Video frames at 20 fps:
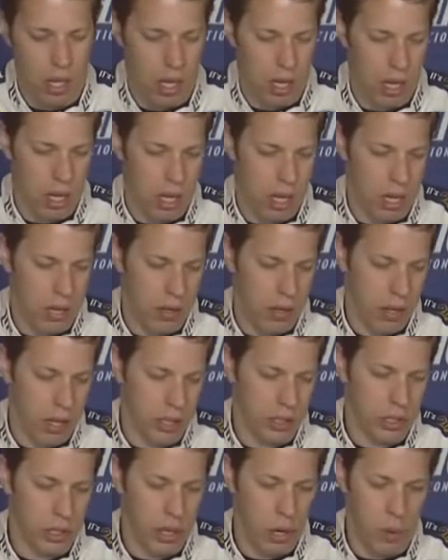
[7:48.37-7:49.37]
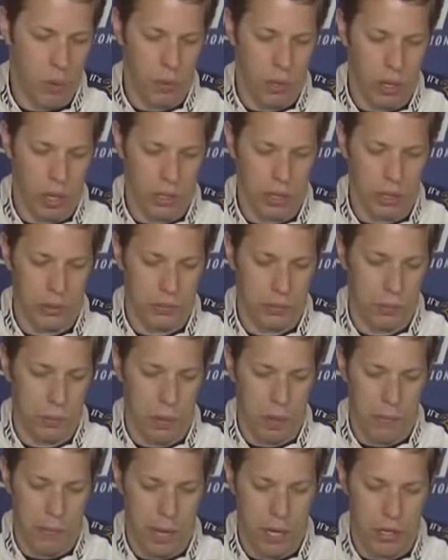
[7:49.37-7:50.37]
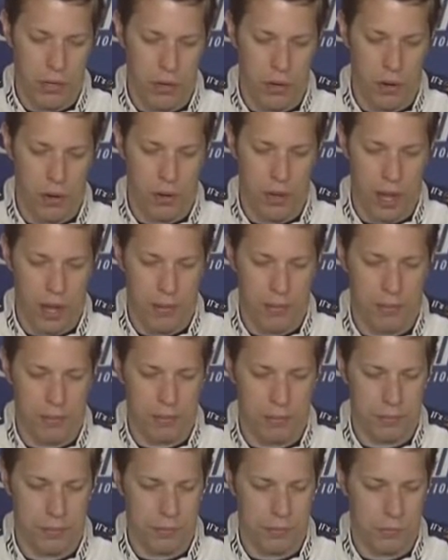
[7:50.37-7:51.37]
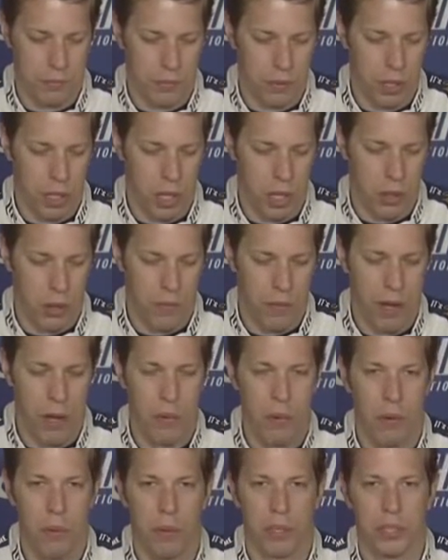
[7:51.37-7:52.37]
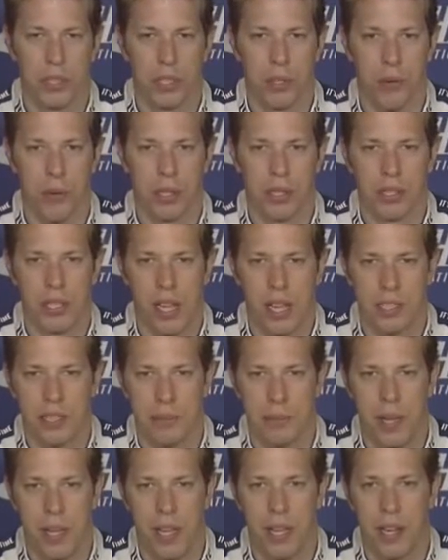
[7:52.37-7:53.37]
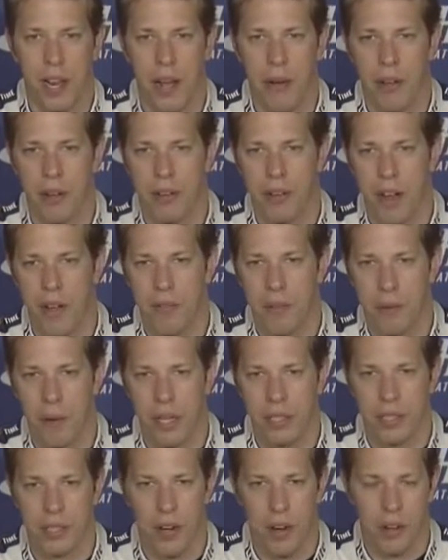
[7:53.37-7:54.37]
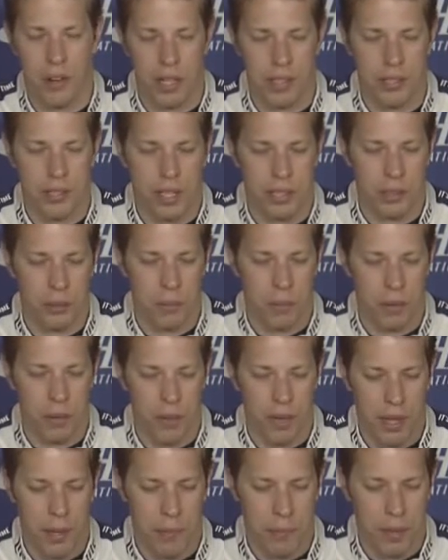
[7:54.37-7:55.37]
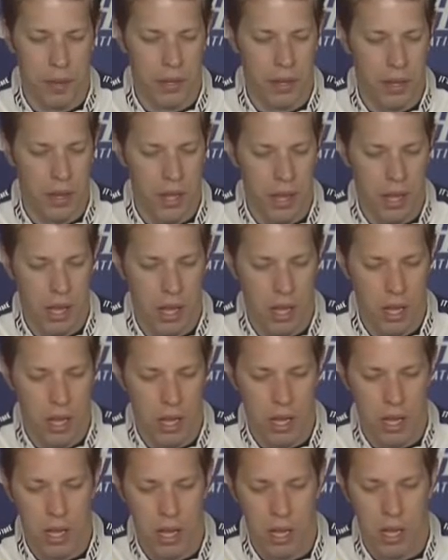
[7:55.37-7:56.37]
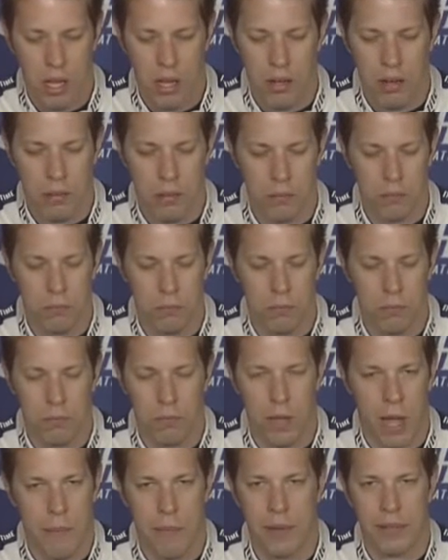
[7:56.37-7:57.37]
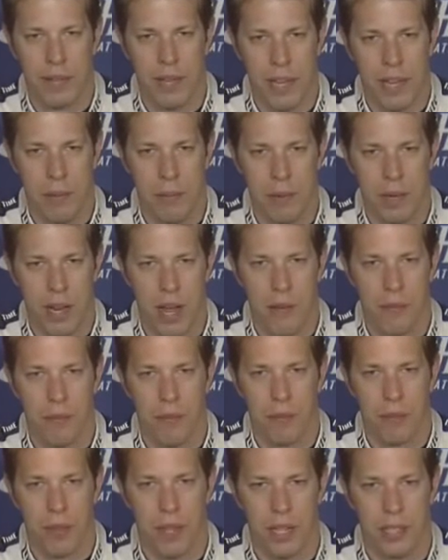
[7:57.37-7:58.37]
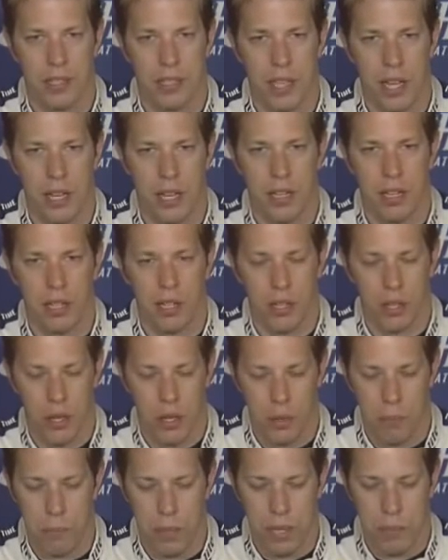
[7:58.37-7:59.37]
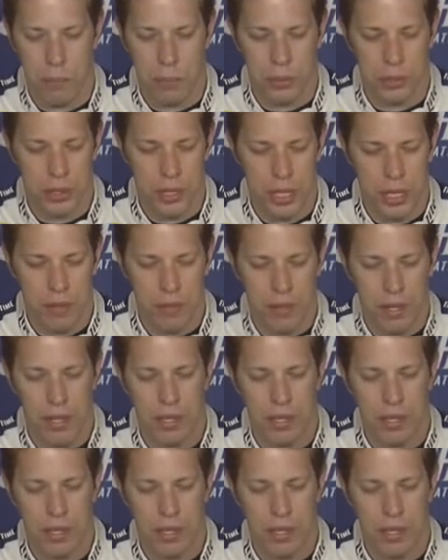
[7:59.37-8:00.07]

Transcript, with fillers: uh, and so, you know, I just want to make sure that, you know, if anyone wants to criticize me and how I drive the race car, that's that's one thing, but um, not my team and not for things that could be perceived